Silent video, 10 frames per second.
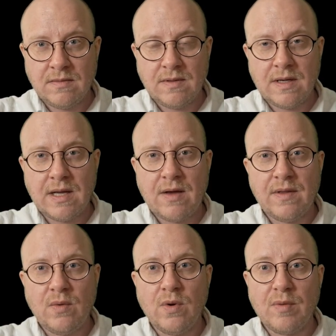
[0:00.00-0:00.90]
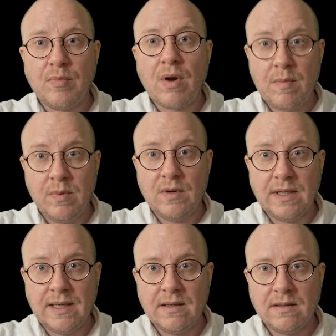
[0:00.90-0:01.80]
okay, how they work
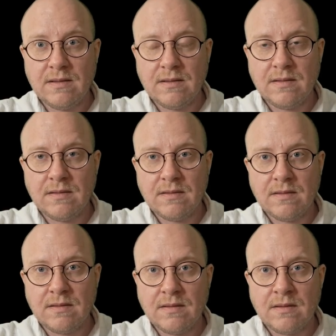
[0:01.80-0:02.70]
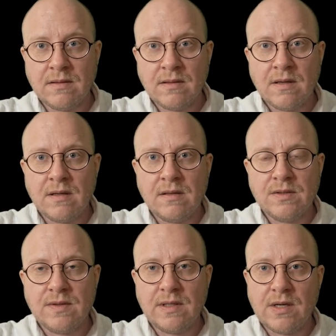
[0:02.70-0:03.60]
properly
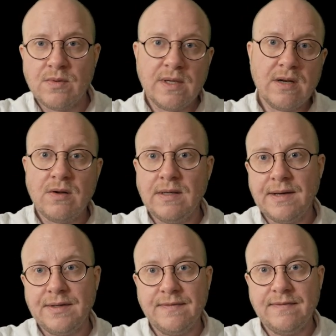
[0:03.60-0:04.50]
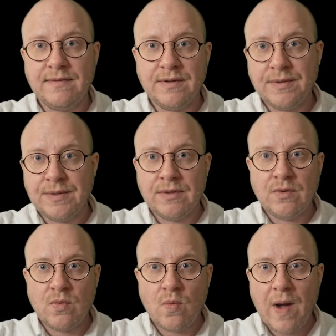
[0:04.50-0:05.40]
so that they don't get all out of
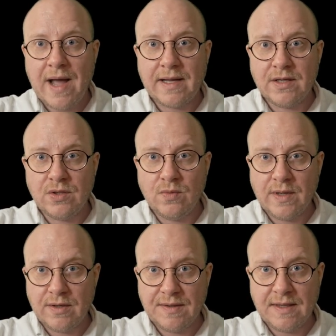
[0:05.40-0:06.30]
whack and do weird